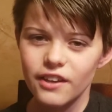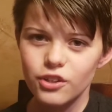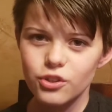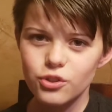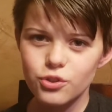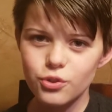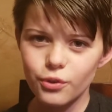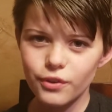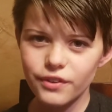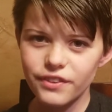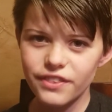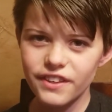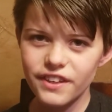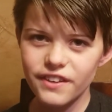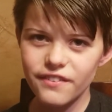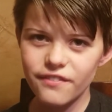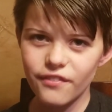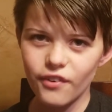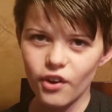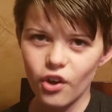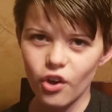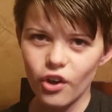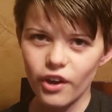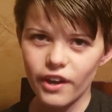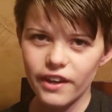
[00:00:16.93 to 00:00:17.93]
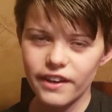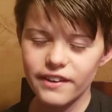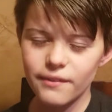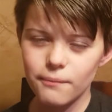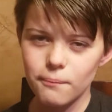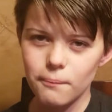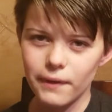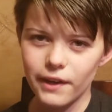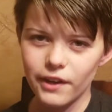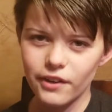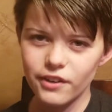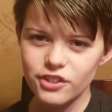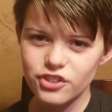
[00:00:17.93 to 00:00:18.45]
Dorothy Vaughan,
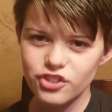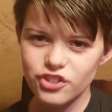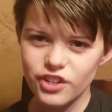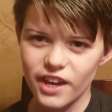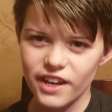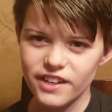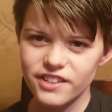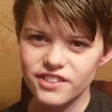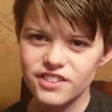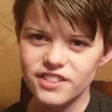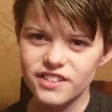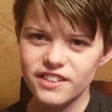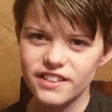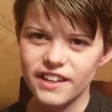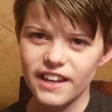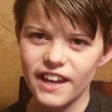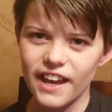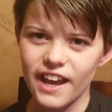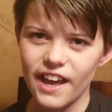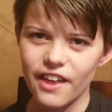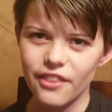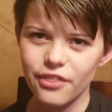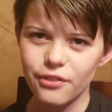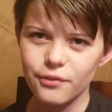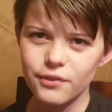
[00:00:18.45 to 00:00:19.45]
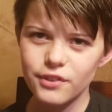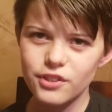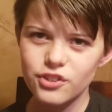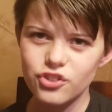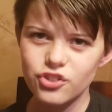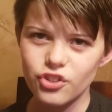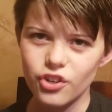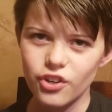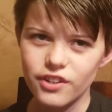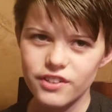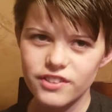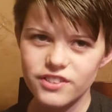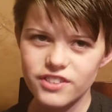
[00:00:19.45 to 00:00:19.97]
Mary Jackson, Katherine
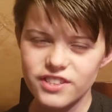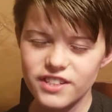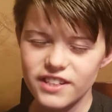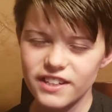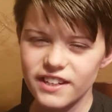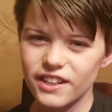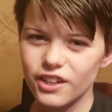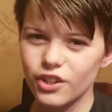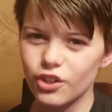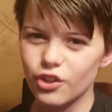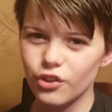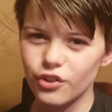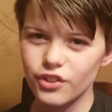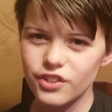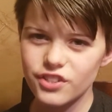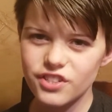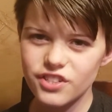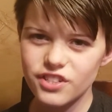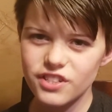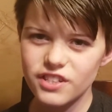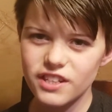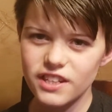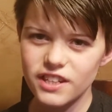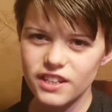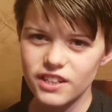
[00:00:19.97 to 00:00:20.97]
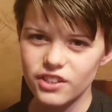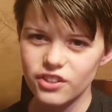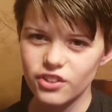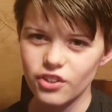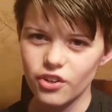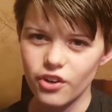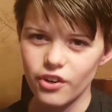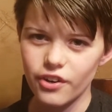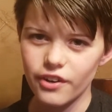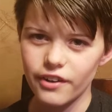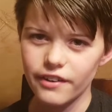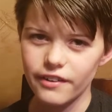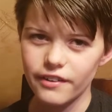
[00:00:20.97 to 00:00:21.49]
Johnson, and Christine
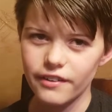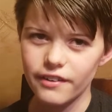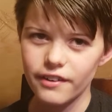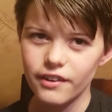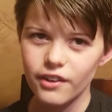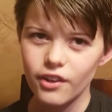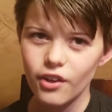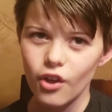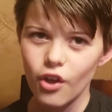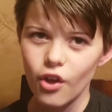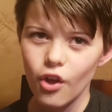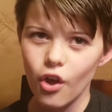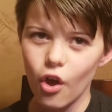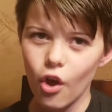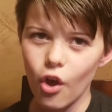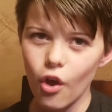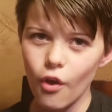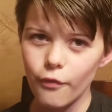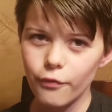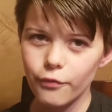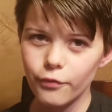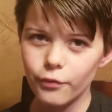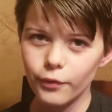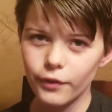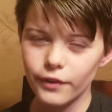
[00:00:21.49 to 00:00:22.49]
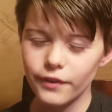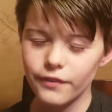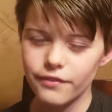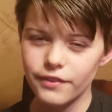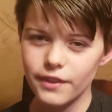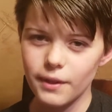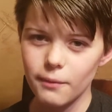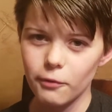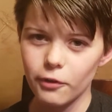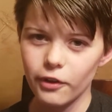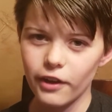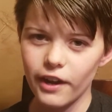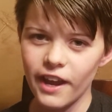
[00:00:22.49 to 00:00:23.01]
Darden. All four of
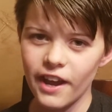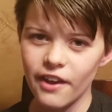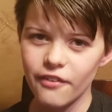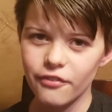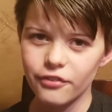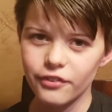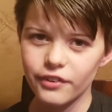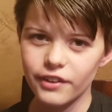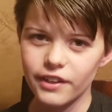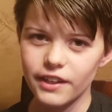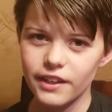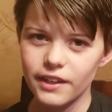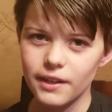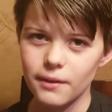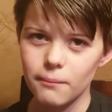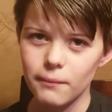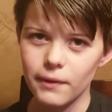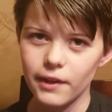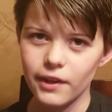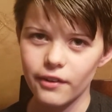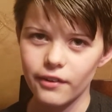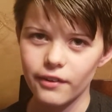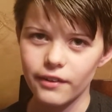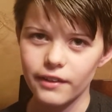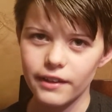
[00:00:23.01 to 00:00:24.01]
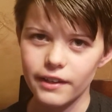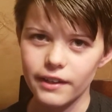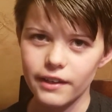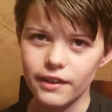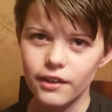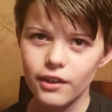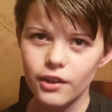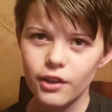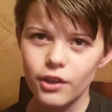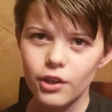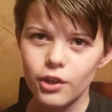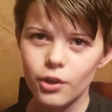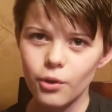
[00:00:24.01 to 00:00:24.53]
them are African American
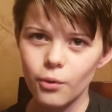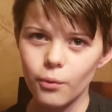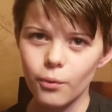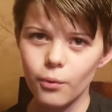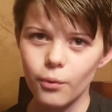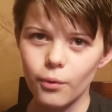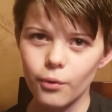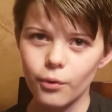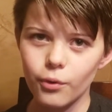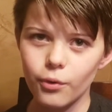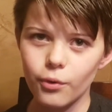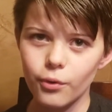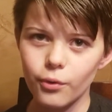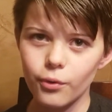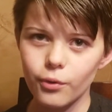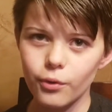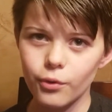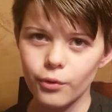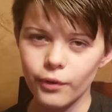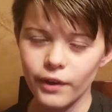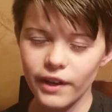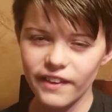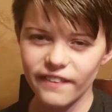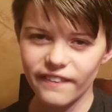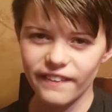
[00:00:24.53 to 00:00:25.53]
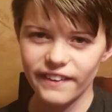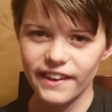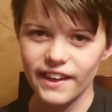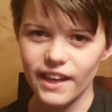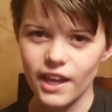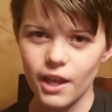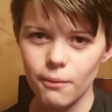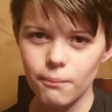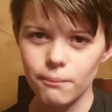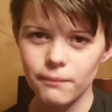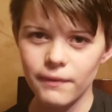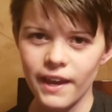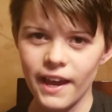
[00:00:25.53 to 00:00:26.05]
who greatly
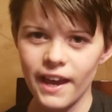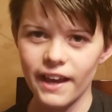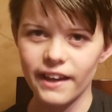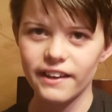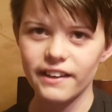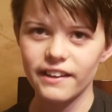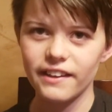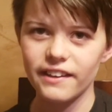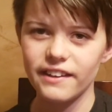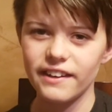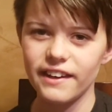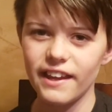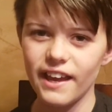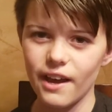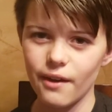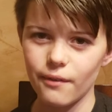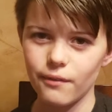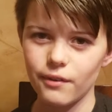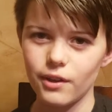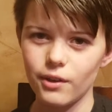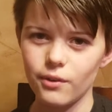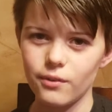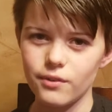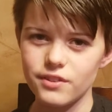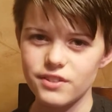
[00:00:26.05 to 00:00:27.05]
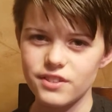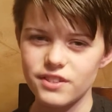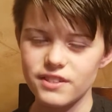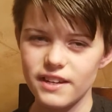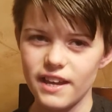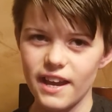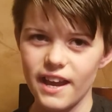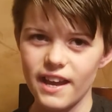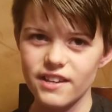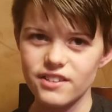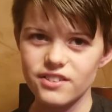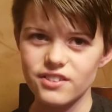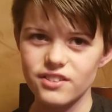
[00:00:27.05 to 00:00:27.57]
helped NACA, now known as
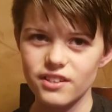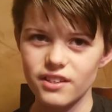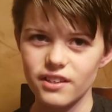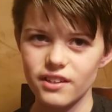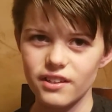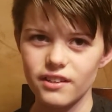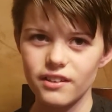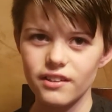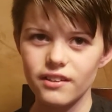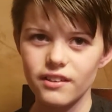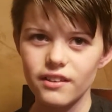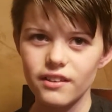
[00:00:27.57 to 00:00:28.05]
NASA.